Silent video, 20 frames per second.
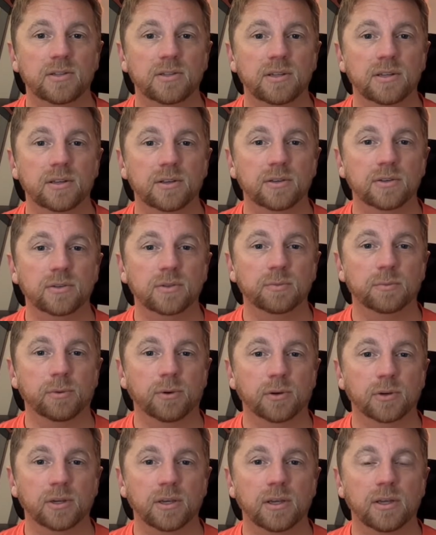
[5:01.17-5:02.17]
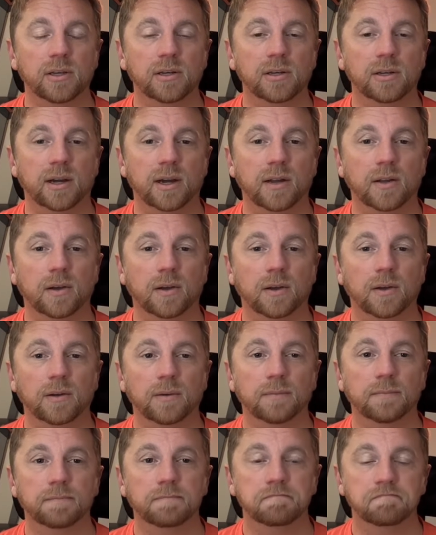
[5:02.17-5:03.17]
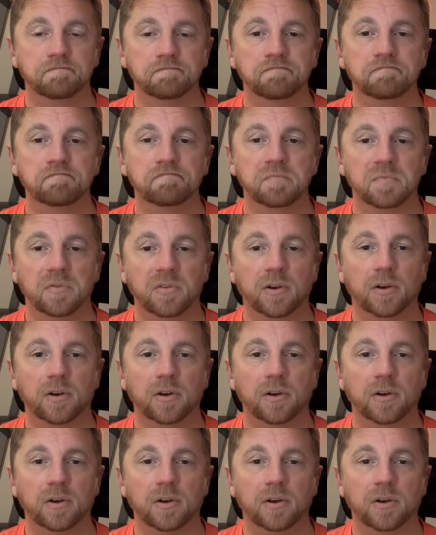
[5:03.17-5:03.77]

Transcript: dills, bulky, and nylon. Fair